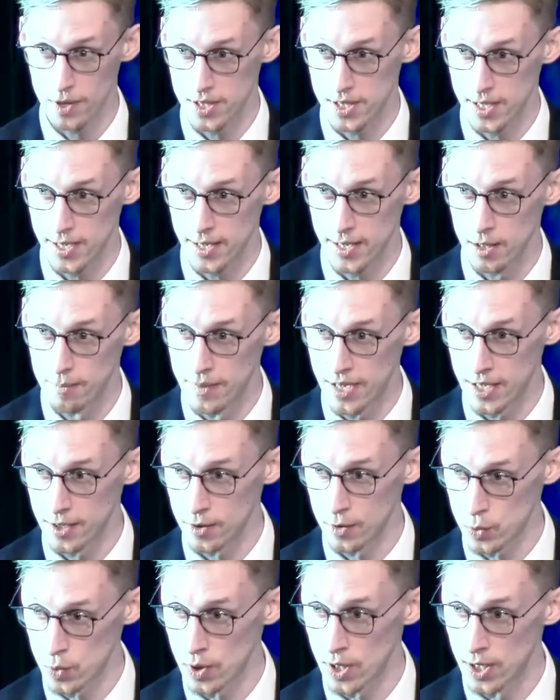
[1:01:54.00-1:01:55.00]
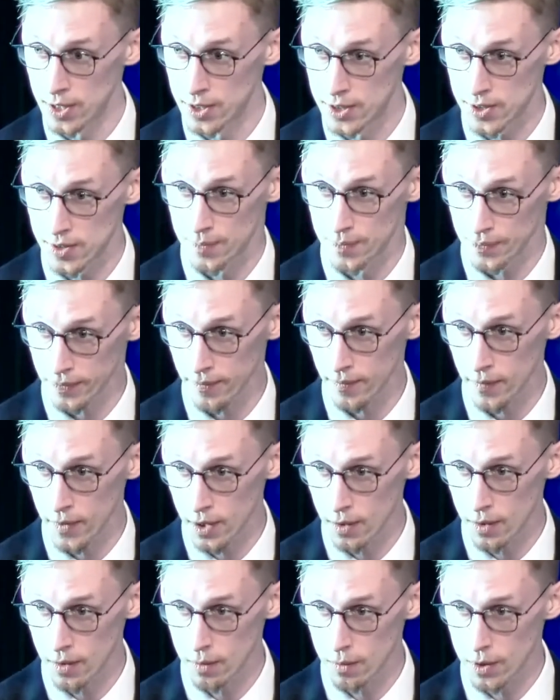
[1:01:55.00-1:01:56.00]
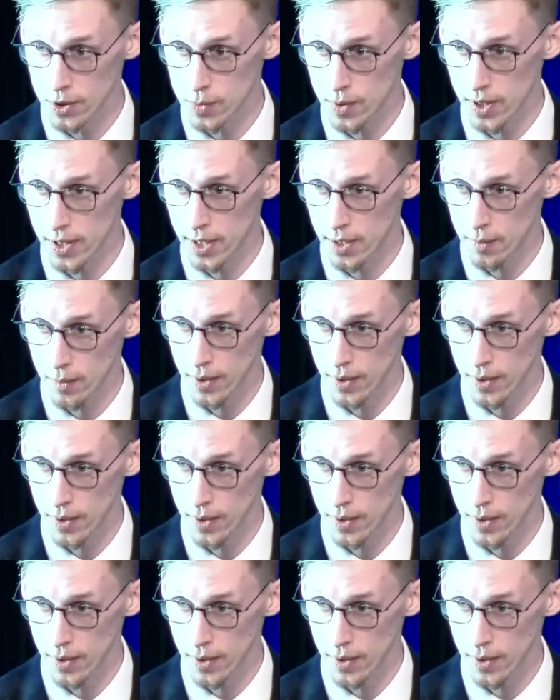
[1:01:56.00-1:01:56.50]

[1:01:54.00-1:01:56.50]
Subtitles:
Daniela Meadow's words, which were that